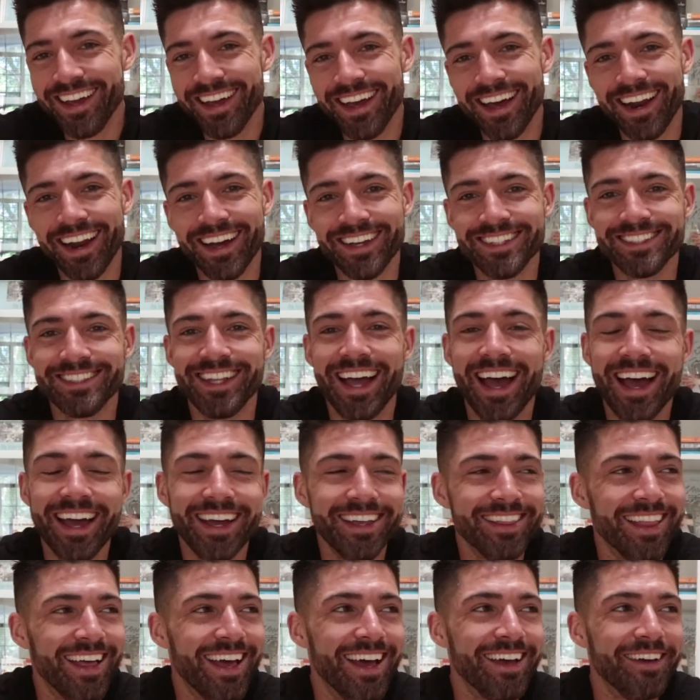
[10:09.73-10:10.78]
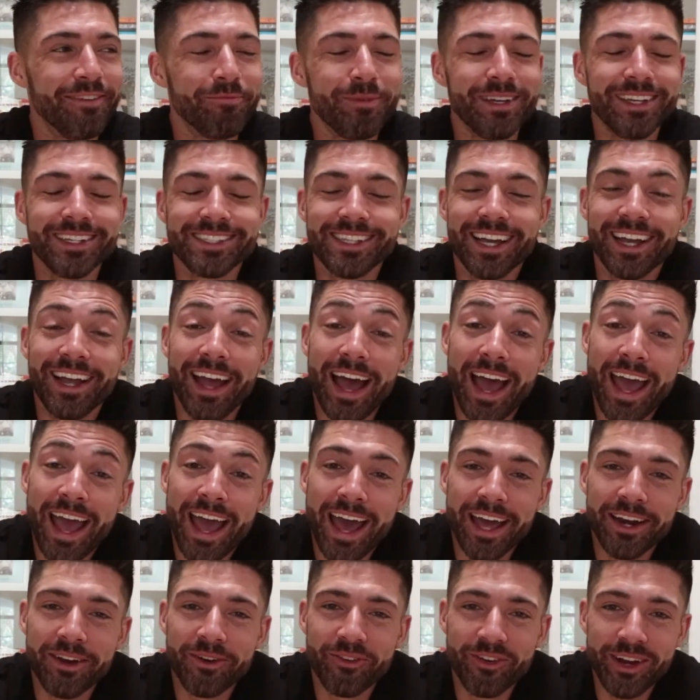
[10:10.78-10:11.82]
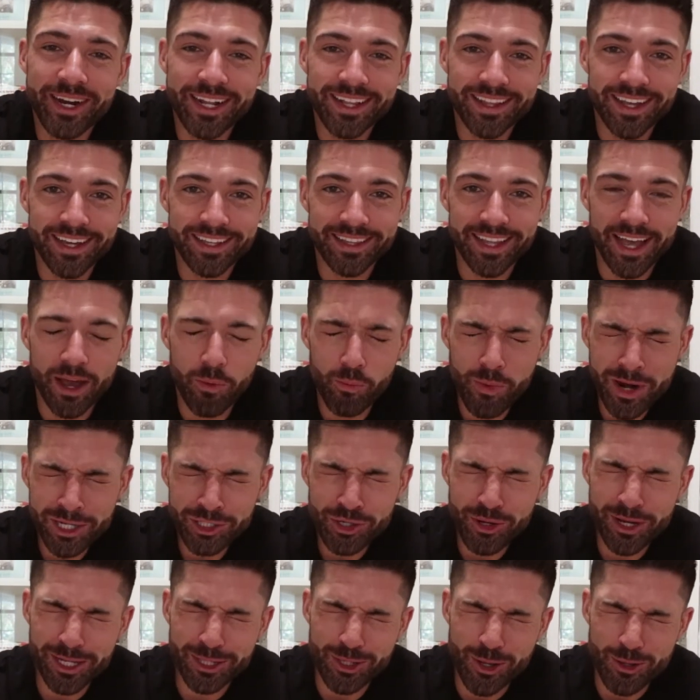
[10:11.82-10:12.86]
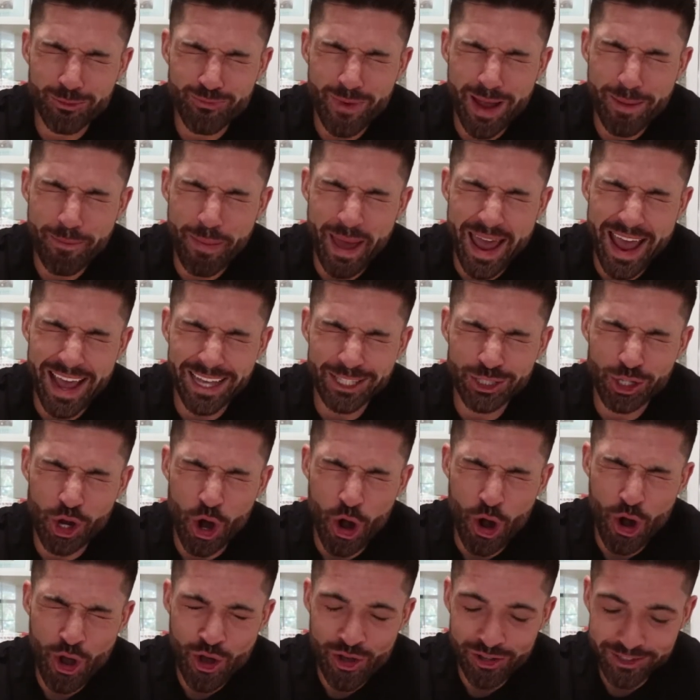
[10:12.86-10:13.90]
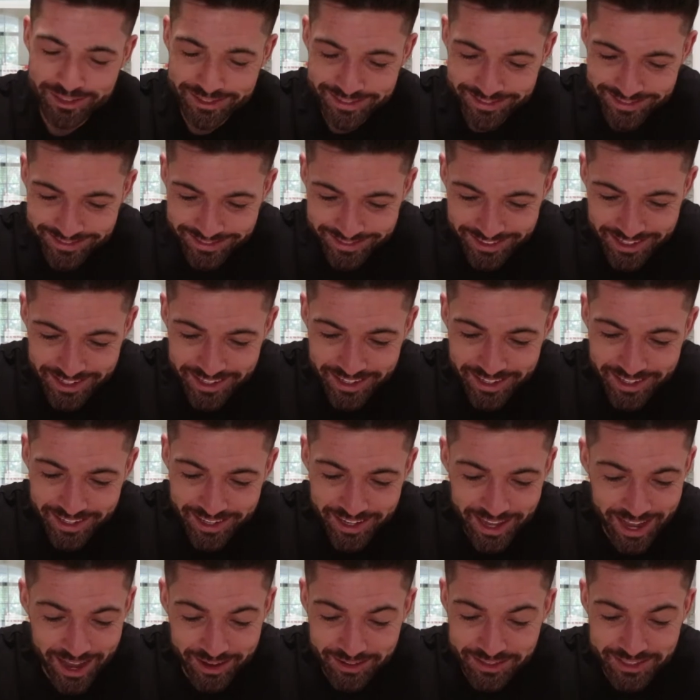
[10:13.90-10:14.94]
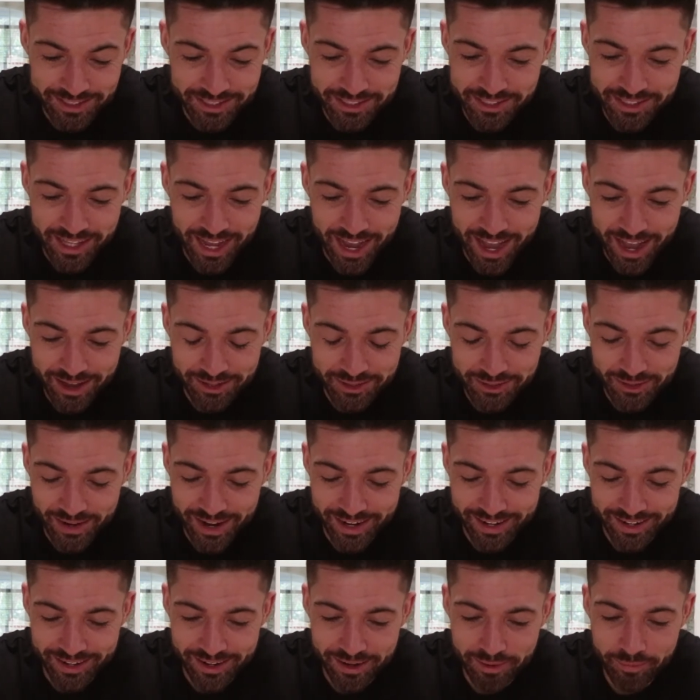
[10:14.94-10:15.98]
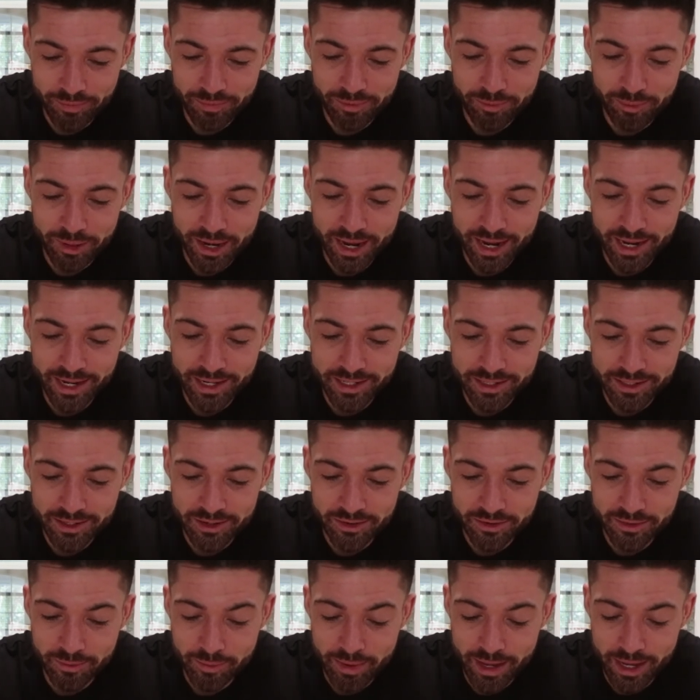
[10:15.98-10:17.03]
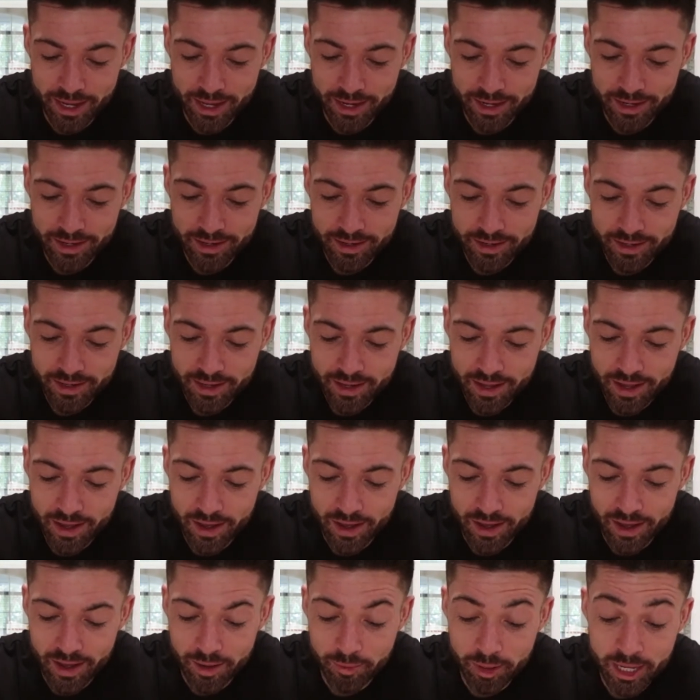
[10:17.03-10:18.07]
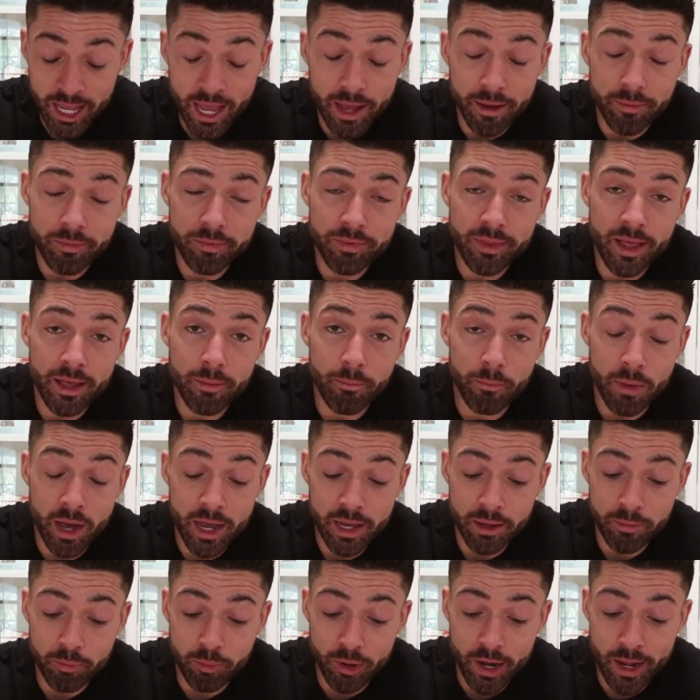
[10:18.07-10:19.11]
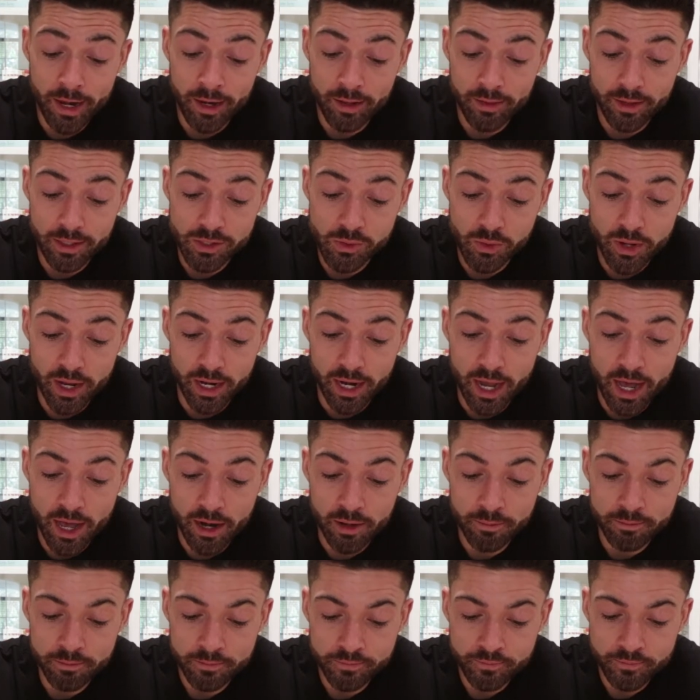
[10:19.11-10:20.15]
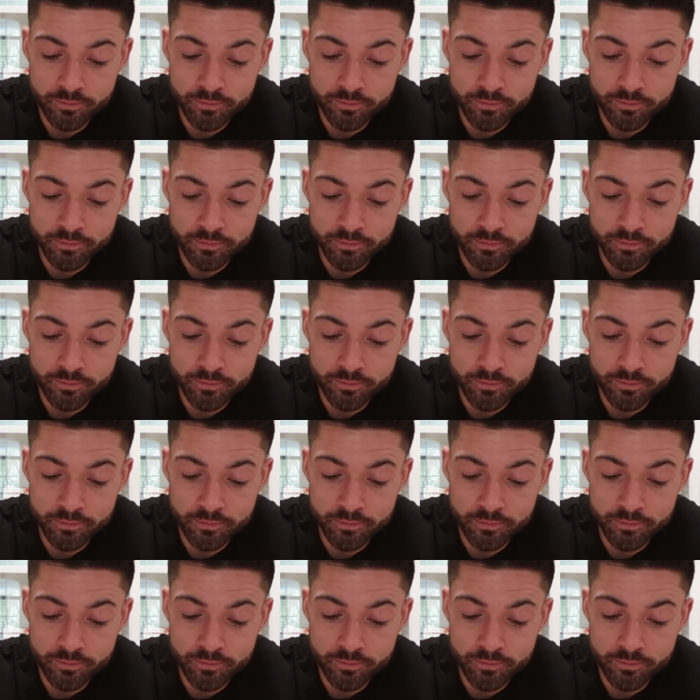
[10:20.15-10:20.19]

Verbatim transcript: And I was dying laugh because I, I had to read it like that. "Where'd you get those red pants, girl?" I was just, I was cracking up. Brandon, you're the man. Uh, but yeah, that, Mike, Brandon, that's where I got him.